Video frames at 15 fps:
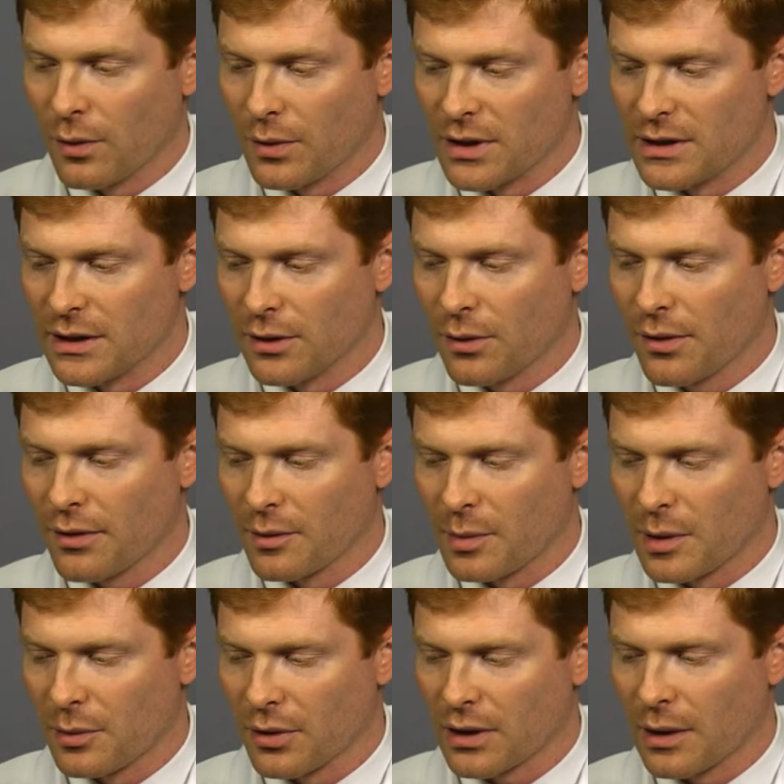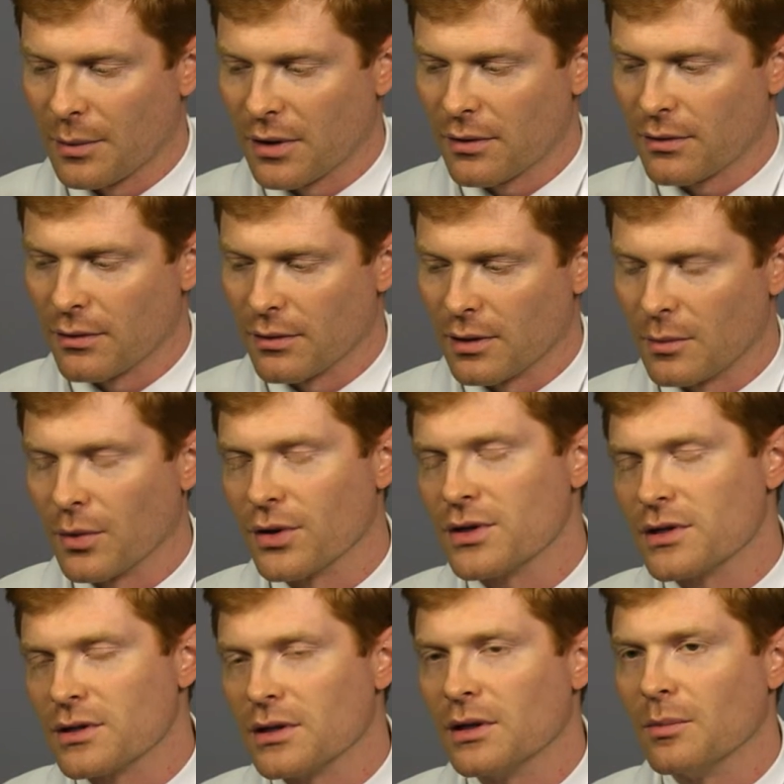of what we deal with are people coming through the
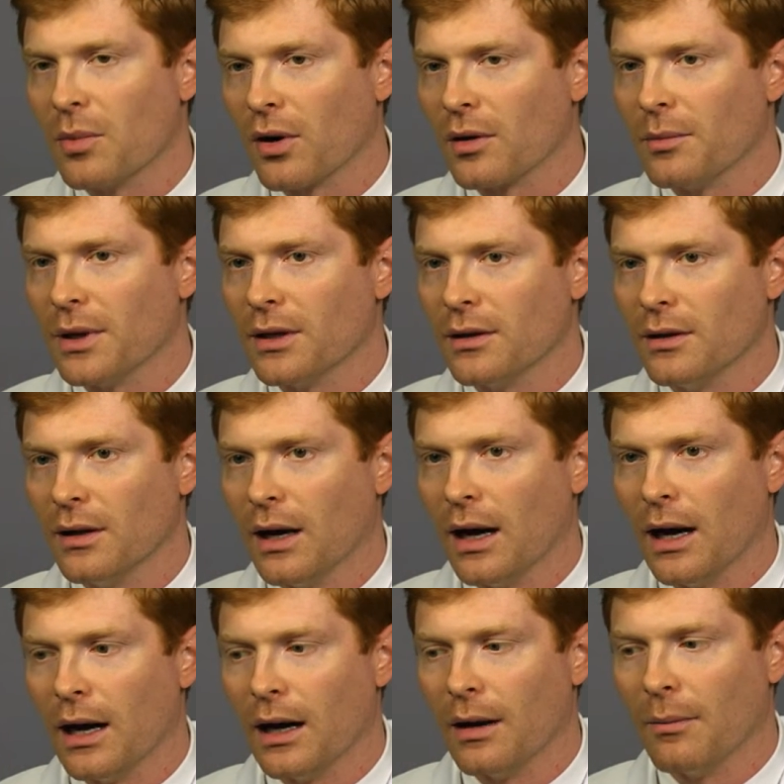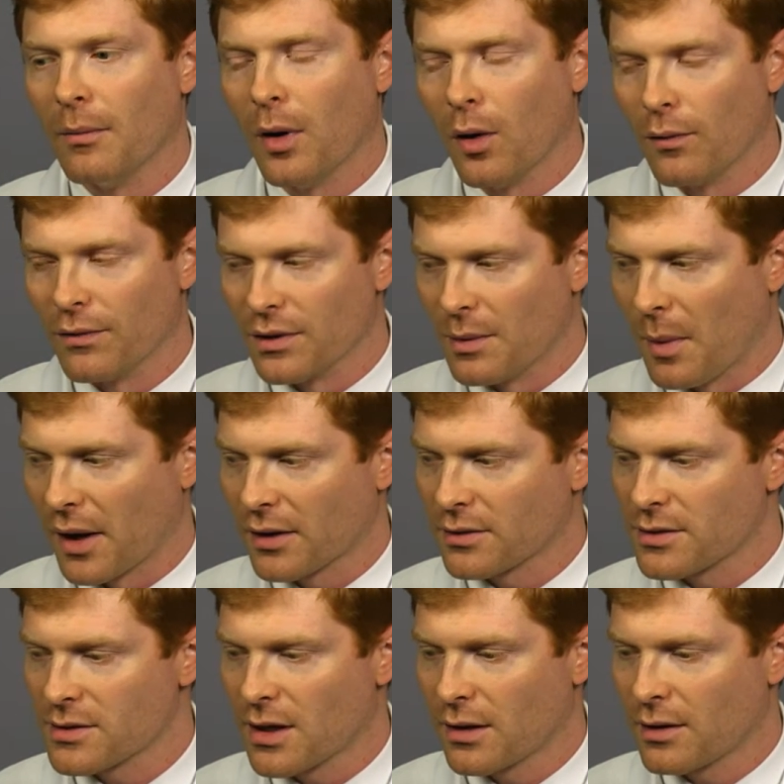emergency department um, over in the
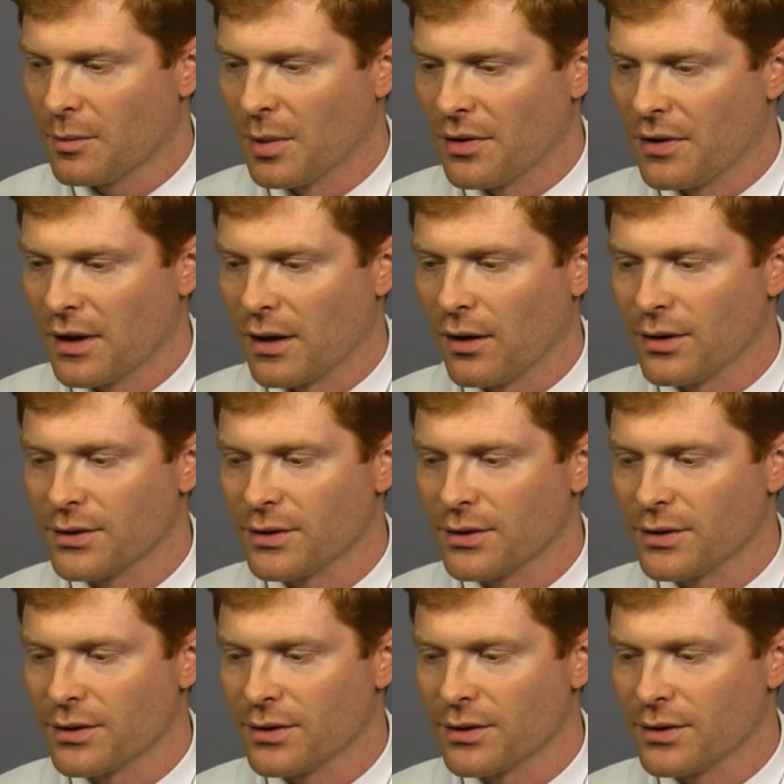medical center, but then